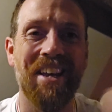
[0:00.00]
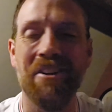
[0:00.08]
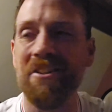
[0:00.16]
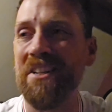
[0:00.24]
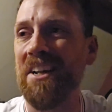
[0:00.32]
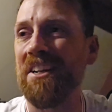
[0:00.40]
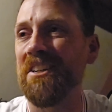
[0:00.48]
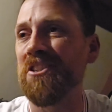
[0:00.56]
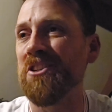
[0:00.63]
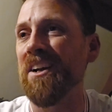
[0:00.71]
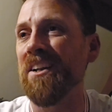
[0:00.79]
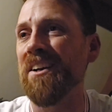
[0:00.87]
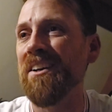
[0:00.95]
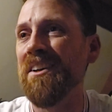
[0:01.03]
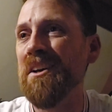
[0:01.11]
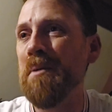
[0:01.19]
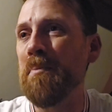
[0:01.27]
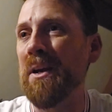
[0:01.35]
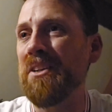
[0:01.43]
entertaining to try to
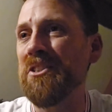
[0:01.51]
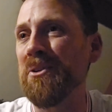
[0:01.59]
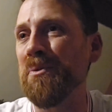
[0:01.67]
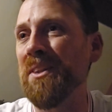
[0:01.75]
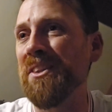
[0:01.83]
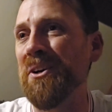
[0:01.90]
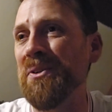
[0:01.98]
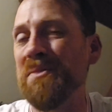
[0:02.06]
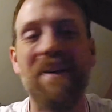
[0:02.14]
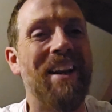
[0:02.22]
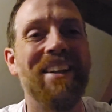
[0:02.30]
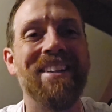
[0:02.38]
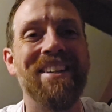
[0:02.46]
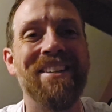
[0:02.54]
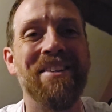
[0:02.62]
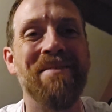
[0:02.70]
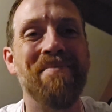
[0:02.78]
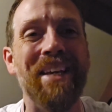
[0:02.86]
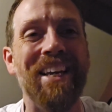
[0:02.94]
picture what those penalties
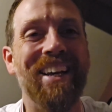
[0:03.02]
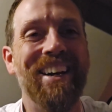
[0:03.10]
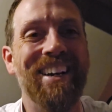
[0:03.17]
could be.